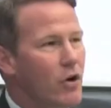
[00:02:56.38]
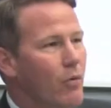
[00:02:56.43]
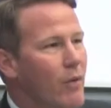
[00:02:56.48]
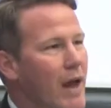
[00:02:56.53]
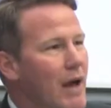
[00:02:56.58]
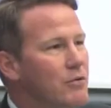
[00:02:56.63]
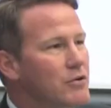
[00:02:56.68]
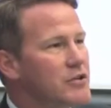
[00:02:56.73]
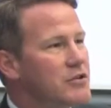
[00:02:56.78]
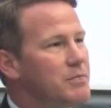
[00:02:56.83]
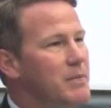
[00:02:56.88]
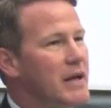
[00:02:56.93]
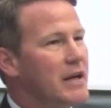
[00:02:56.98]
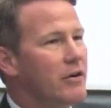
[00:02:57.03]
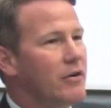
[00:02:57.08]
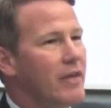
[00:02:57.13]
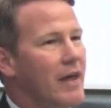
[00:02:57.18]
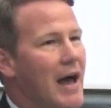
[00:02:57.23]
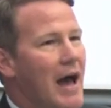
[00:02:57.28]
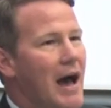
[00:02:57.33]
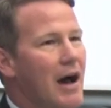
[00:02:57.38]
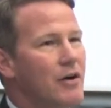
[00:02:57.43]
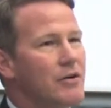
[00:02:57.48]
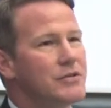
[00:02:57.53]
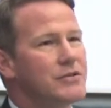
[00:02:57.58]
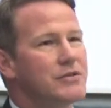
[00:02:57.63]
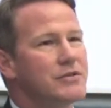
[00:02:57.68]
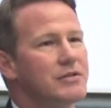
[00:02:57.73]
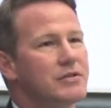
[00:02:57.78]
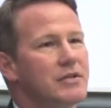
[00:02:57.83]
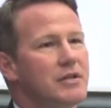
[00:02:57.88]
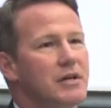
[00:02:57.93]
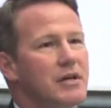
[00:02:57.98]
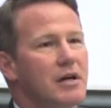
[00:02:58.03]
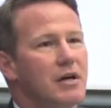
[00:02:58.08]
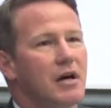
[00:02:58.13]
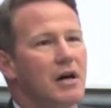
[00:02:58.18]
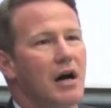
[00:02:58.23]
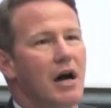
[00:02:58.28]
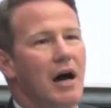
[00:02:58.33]
know, when I was Speaker of the House,
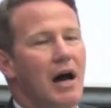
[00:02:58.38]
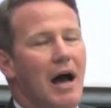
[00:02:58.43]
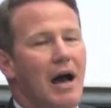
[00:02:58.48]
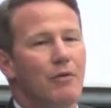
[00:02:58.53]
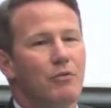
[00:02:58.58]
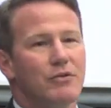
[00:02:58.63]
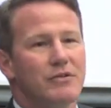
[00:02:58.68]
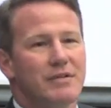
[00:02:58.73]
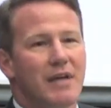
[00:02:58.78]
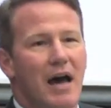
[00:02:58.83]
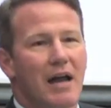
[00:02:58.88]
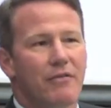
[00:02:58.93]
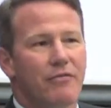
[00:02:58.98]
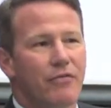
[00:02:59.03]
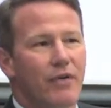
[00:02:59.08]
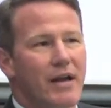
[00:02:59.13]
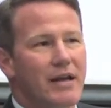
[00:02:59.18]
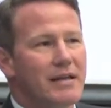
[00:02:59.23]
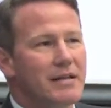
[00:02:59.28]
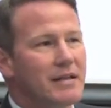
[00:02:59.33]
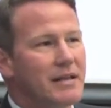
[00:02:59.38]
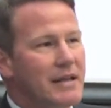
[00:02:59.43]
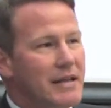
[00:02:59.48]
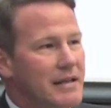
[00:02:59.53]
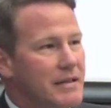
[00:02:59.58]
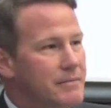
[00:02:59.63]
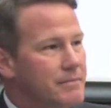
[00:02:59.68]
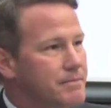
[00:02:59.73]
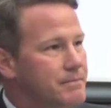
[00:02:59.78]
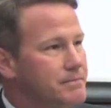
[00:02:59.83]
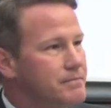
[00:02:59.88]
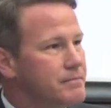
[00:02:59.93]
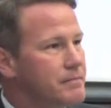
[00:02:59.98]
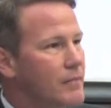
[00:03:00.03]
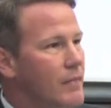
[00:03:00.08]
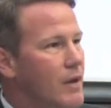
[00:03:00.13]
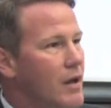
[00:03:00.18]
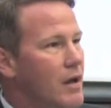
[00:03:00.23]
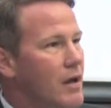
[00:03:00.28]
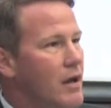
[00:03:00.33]
I was not afraid to lead.
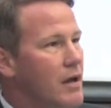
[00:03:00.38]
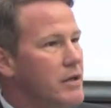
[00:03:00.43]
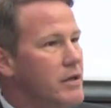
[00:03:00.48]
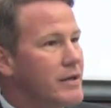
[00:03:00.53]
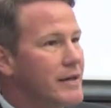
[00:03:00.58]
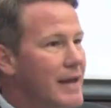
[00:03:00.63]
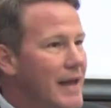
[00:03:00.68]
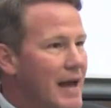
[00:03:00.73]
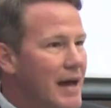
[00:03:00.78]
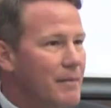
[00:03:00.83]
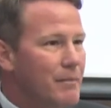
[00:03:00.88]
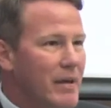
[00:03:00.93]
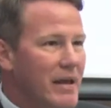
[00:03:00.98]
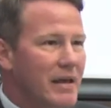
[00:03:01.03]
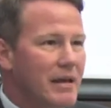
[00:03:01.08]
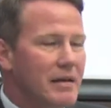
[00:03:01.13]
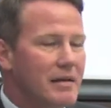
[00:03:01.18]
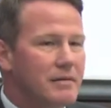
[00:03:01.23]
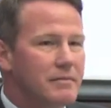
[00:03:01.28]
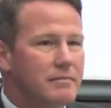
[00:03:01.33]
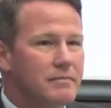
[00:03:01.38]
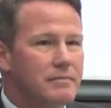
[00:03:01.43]
You can't be.